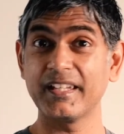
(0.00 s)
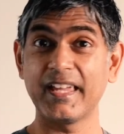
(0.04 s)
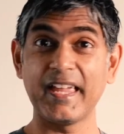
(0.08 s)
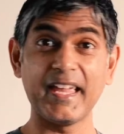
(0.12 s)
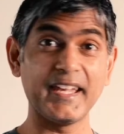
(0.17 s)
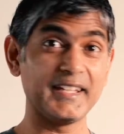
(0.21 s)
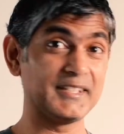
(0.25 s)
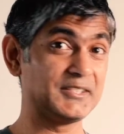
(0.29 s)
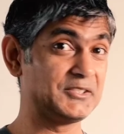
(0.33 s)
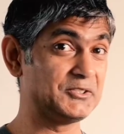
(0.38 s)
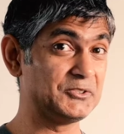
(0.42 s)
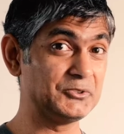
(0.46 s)

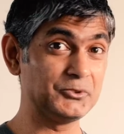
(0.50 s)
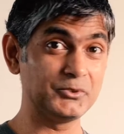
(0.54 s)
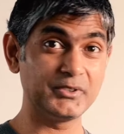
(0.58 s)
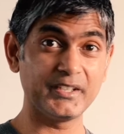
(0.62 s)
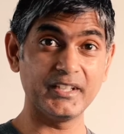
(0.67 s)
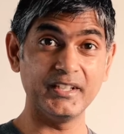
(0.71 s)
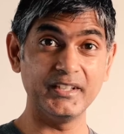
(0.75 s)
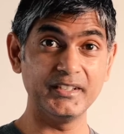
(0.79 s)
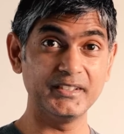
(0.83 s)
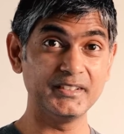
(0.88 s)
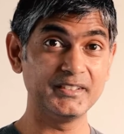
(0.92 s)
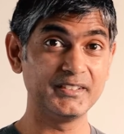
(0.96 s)
and you
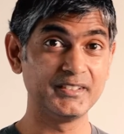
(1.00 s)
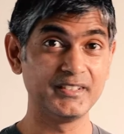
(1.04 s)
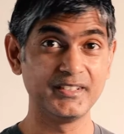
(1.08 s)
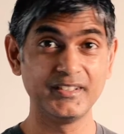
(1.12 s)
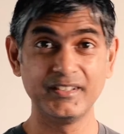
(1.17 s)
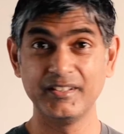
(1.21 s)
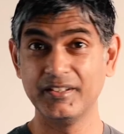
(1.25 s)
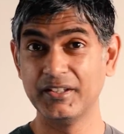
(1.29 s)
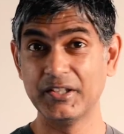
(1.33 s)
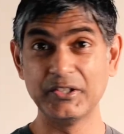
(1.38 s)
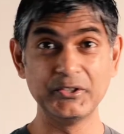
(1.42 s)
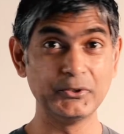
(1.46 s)
can
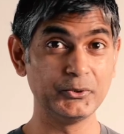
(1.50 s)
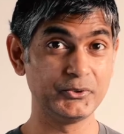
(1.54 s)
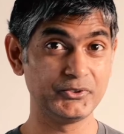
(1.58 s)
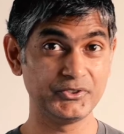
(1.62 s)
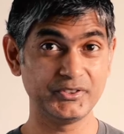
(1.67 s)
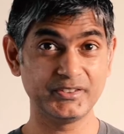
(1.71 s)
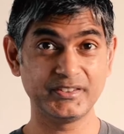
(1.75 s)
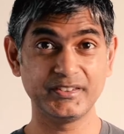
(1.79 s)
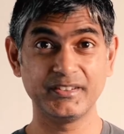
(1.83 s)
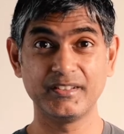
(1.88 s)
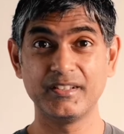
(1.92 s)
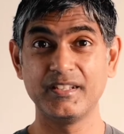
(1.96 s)
use
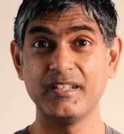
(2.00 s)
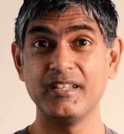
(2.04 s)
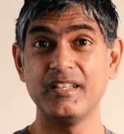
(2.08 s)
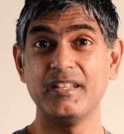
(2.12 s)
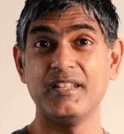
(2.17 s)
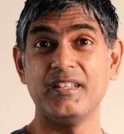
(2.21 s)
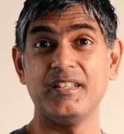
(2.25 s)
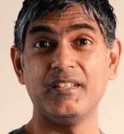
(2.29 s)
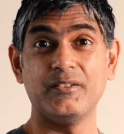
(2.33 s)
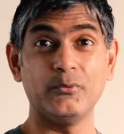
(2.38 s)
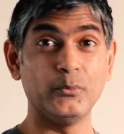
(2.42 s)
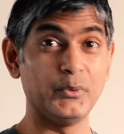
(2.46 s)
it
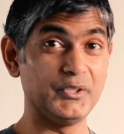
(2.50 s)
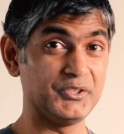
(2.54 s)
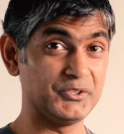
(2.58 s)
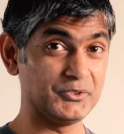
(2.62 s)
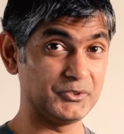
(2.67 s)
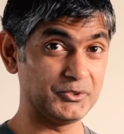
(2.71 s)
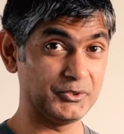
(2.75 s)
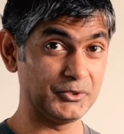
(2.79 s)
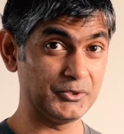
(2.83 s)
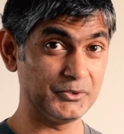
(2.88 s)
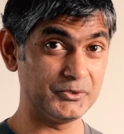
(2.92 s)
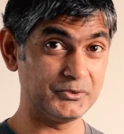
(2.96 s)
when you
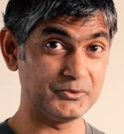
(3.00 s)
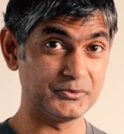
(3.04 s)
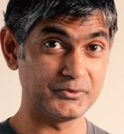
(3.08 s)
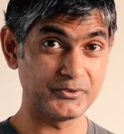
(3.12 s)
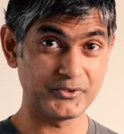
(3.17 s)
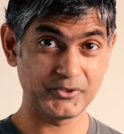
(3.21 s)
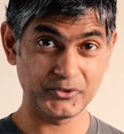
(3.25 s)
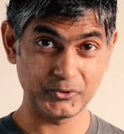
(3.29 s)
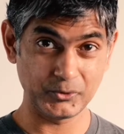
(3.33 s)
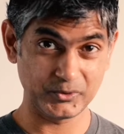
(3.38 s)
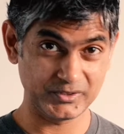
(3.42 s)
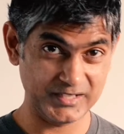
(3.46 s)
go
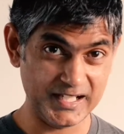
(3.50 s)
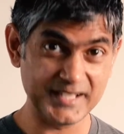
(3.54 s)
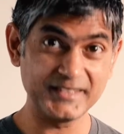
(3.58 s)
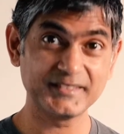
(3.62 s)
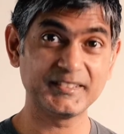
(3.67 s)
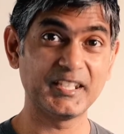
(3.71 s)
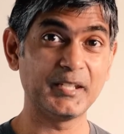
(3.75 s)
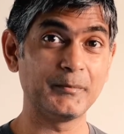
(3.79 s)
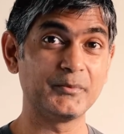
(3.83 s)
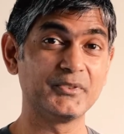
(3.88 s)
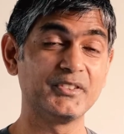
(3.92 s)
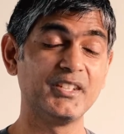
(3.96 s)
shoot
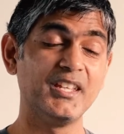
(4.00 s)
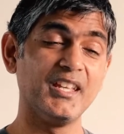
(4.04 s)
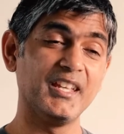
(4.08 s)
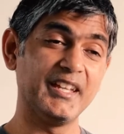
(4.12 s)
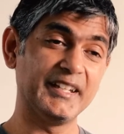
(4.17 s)
landscapes.